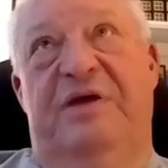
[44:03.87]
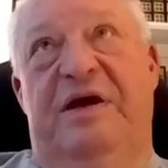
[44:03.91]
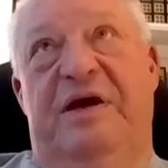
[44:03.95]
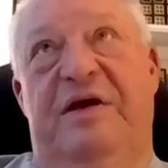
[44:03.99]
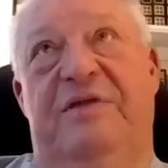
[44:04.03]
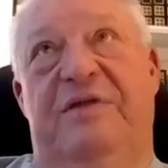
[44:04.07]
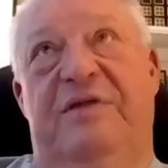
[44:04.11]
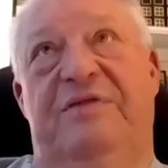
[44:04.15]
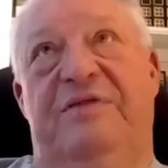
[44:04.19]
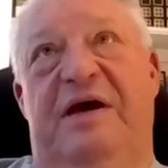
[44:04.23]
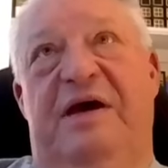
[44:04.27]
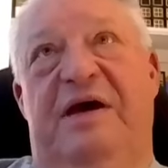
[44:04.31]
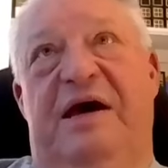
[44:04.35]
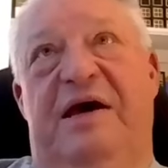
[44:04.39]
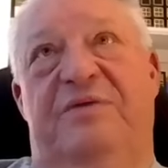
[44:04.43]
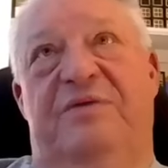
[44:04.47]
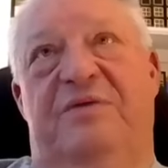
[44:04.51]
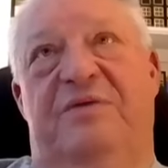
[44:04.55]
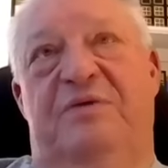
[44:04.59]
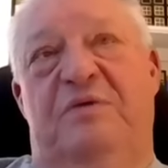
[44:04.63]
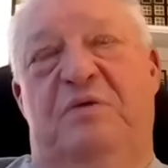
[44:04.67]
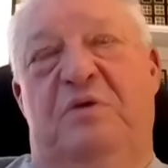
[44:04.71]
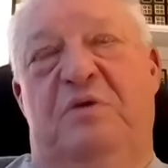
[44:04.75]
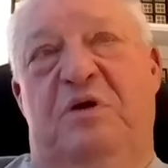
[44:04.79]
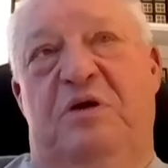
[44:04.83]
think that
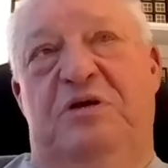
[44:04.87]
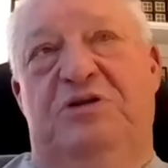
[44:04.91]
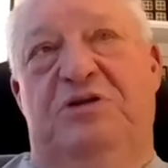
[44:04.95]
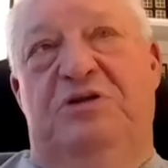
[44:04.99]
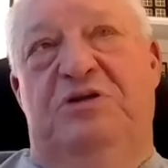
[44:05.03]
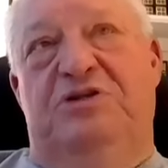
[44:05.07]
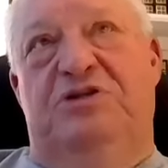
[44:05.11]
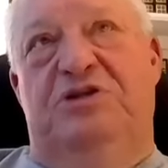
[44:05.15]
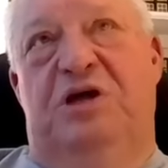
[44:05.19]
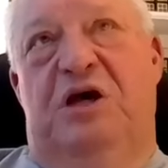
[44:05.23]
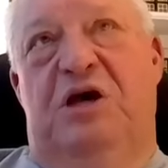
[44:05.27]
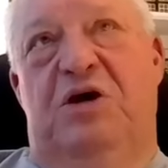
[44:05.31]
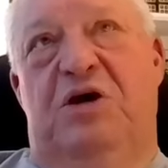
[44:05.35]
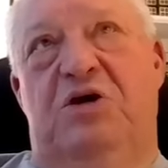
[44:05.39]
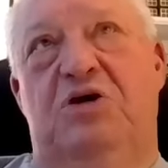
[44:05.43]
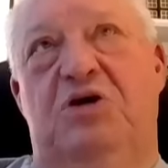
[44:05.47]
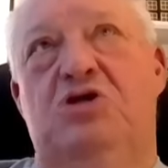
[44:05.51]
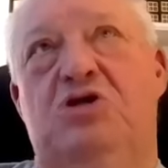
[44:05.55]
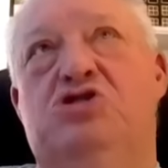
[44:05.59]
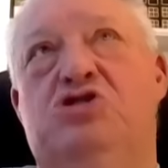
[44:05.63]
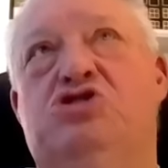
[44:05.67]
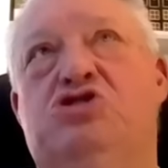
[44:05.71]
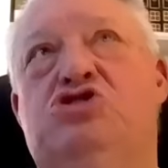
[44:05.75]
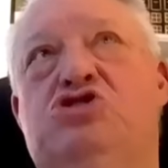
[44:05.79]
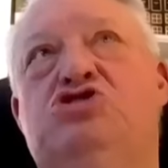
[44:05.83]
there's,
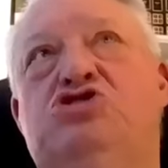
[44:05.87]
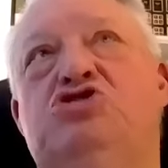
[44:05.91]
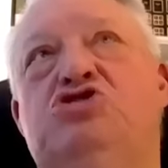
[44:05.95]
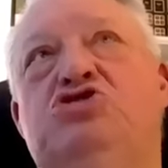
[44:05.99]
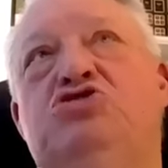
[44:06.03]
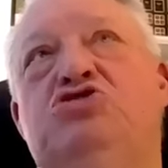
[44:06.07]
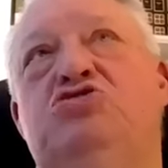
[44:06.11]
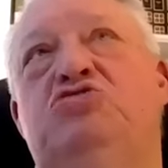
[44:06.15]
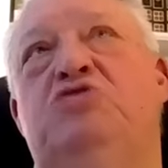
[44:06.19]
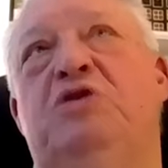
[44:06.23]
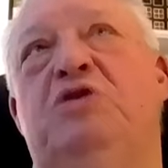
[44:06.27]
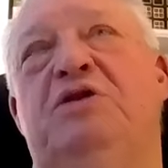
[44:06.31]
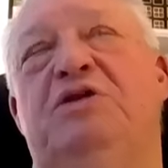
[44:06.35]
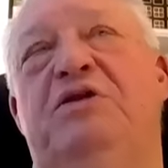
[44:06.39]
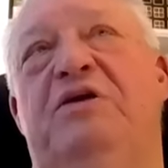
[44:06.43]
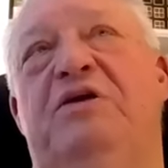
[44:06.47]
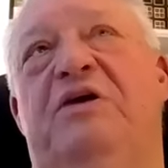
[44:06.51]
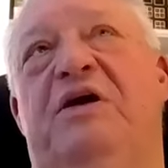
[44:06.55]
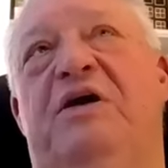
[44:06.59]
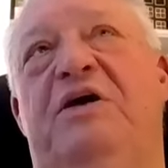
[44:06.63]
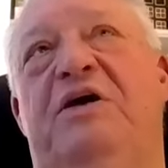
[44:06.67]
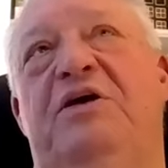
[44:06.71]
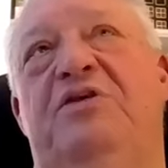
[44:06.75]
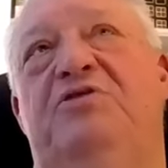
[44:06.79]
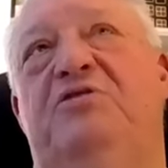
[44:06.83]

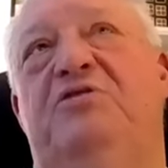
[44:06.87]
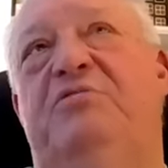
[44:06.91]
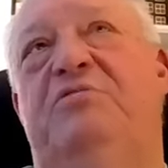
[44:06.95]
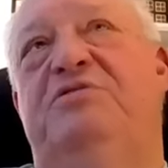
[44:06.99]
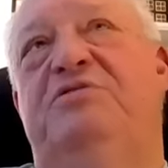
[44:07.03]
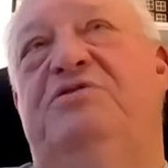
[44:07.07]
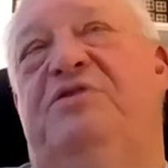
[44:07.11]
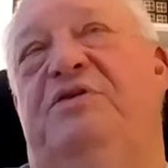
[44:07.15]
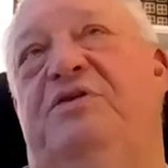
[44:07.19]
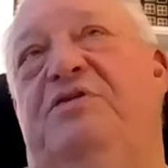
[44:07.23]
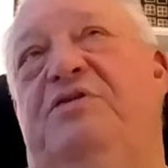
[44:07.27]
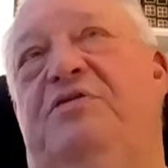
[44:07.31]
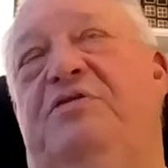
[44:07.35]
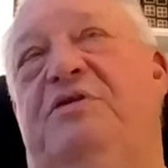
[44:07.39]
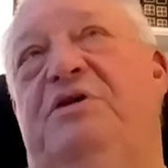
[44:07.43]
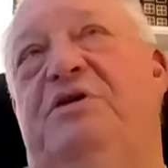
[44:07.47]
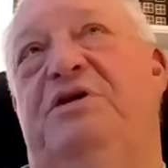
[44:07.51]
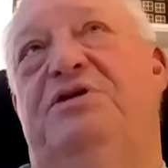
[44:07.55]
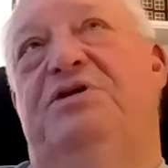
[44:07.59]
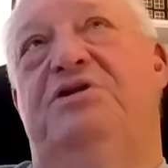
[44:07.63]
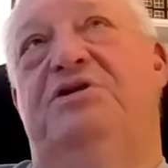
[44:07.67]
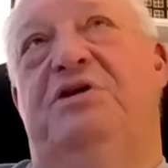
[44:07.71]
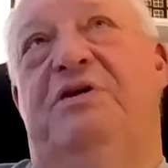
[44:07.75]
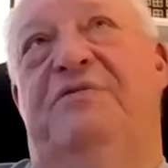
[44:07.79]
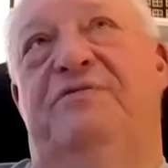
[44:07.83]
in terms of the
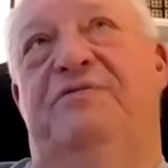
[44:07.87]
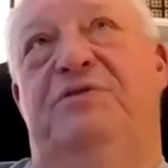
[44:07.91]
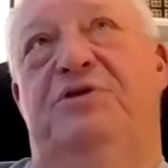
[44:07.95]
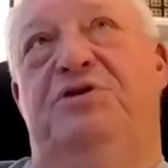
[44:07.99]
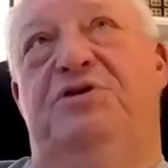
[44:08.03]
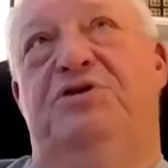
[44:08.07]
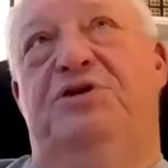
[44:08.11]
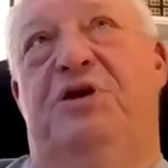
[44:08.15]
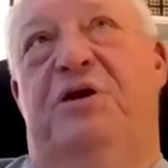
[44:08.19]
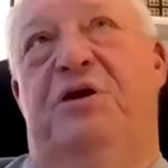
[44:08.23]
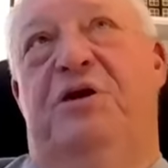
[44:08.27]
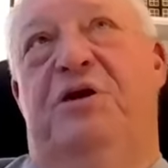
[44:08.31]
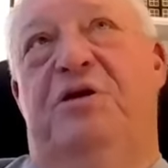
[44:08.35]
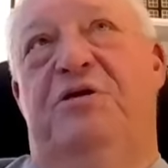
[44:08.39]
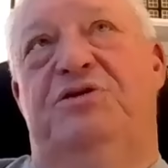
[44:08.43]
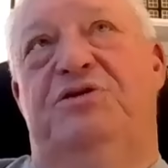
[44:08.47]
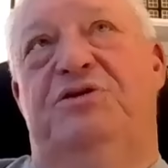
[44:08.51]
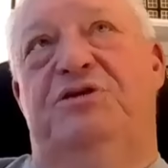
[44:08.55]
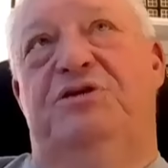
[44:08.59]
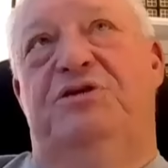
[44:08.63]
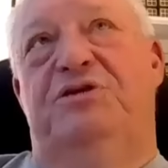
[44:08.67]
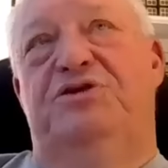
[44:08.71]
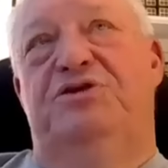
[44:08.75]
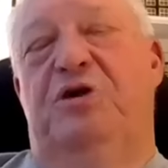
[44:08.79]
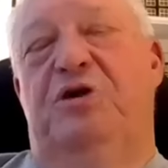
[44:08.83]
tradition of the
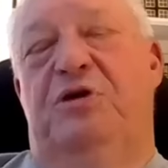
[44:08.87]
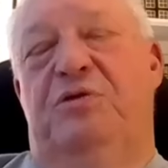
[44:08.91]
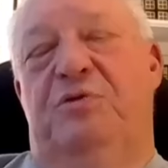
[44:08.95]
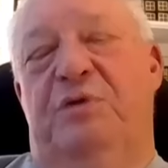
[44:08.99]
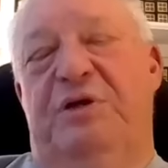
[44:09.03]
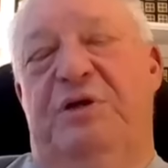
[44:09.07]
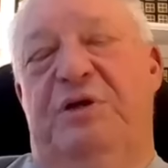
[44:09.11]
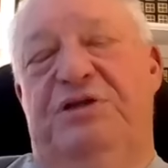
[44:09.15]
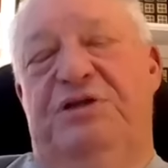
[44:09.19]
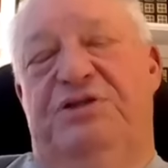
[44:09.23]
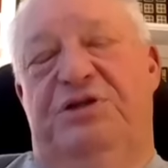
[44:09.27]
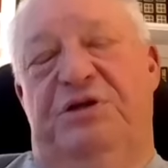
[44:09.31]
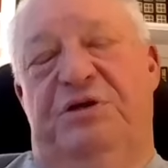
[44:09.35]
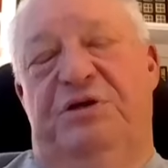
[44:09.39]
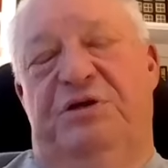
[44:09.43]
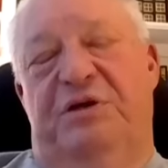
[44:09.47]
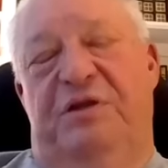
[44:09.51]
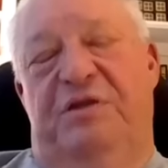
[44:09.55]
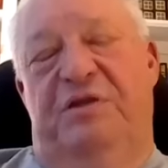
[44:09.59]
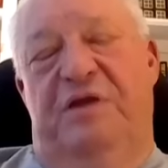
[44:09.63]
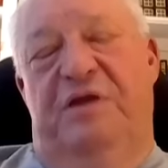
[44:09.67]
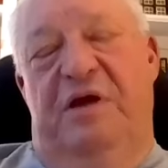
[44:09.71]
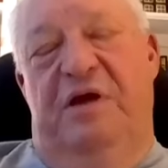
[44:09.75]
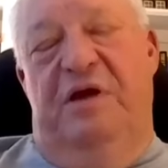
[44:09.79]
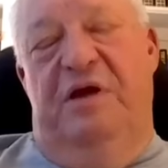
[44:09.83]
church, there's good reason
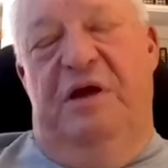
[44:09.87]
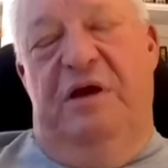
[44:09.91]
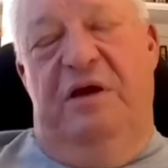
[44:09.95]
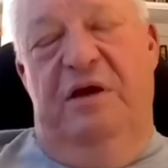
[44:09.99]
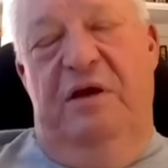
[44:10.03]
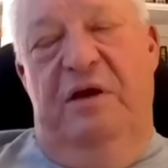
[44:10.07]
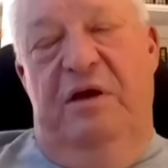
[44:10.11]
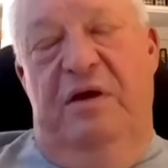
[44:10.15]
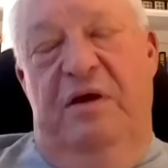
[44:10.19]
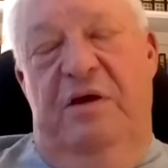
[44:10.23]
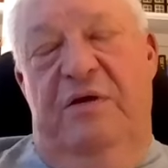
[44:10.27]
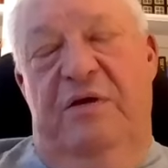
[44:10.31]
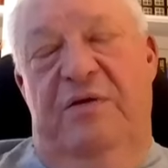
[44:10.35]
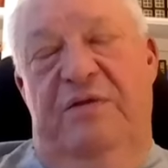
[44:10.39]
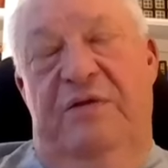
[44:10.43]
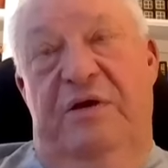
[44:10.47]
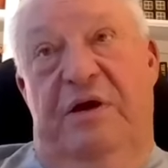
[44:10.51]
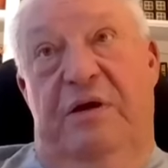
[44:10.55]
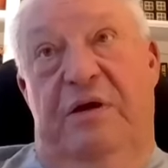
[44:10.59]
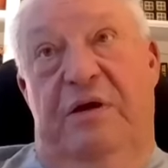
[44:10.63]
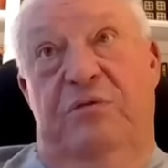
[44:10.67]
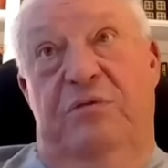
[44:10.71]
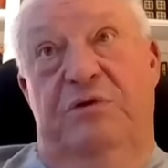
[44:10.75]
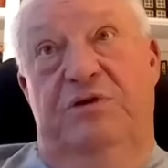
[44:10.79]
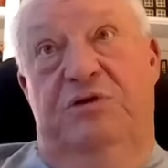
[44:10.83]
to think
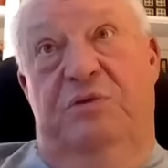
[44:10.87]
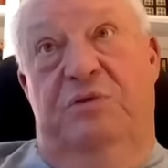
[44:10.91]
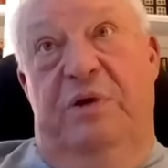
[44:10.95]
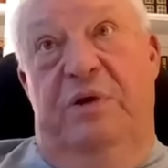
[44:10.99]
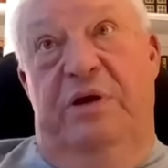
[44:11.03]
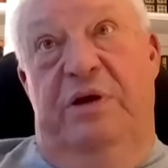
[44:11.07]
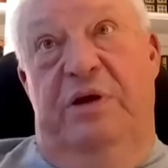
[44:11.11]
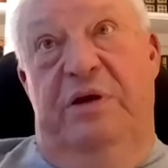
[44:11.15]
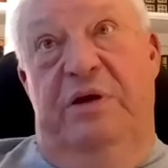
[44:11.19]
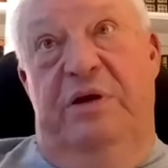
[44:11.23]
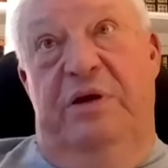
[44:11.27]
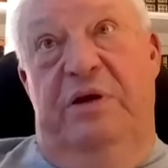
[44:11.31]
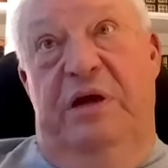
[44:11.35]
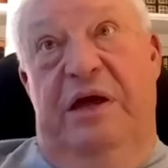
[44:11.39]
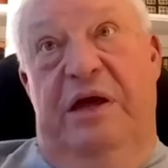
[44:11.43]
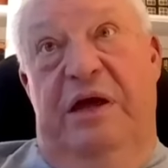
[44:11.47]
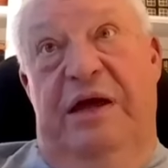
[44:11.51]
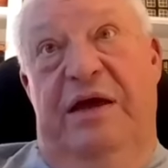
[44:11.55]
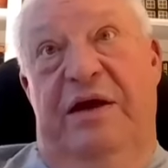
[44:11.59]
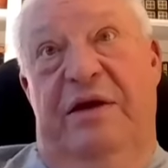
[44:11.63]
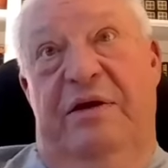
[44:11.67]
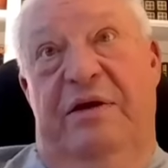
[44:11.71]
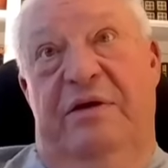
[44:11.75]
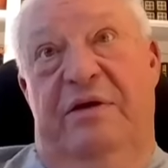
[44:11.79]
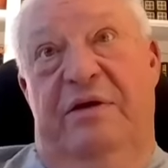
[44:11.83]
that it was written
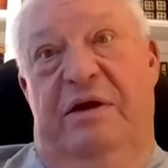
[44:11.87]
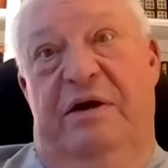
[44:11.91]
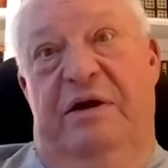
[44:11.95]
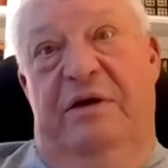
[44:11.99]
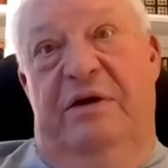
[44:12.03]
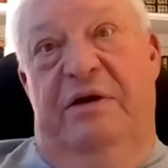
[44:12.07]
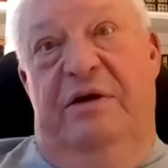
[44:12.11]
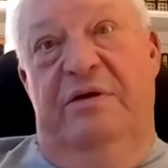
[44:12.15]
in